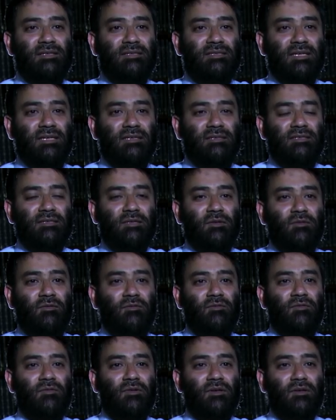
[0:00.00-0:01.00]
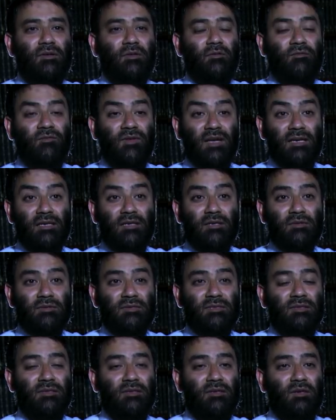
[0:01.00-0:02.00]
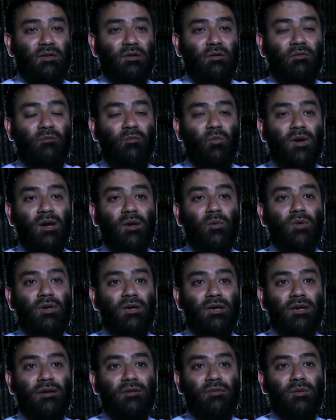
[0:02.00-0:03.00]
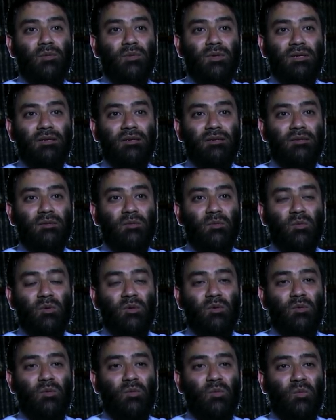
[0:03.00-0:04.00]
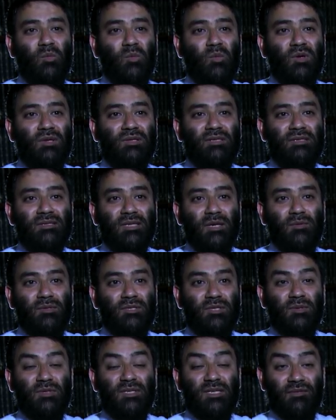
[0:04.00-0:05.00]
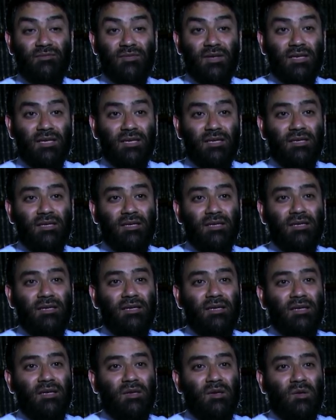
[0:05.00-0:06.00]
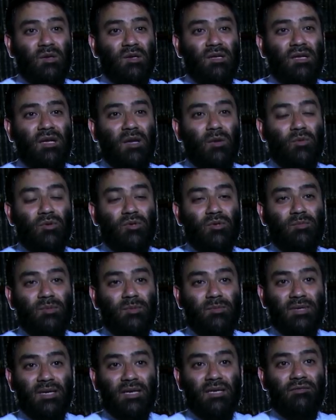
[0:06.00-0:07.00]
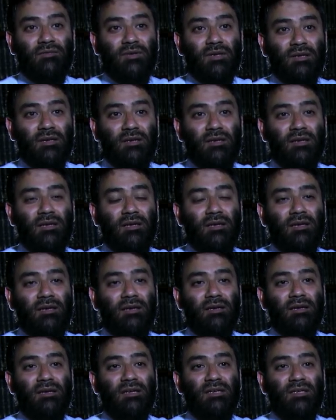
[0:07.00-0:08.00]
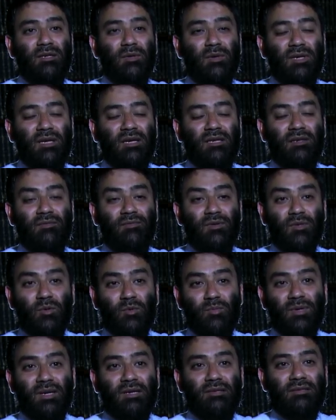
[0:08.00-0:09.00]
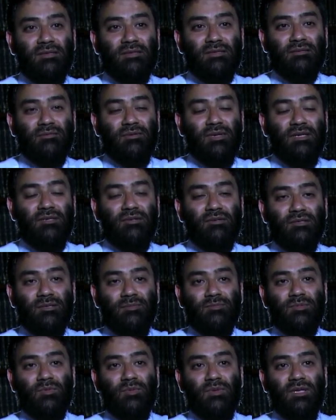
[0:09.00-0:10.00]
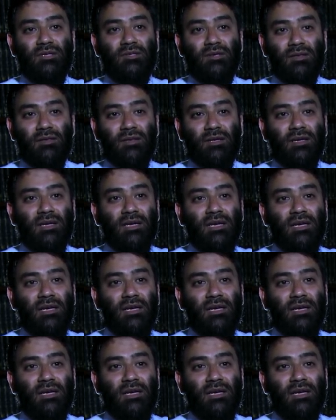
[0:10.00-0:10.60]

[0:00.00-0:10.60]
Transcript: a sense of, of values, of why we are here in the world, what is our duty, if any, how we should be behaving, uh, you know, in our individual practice, relationships with each other,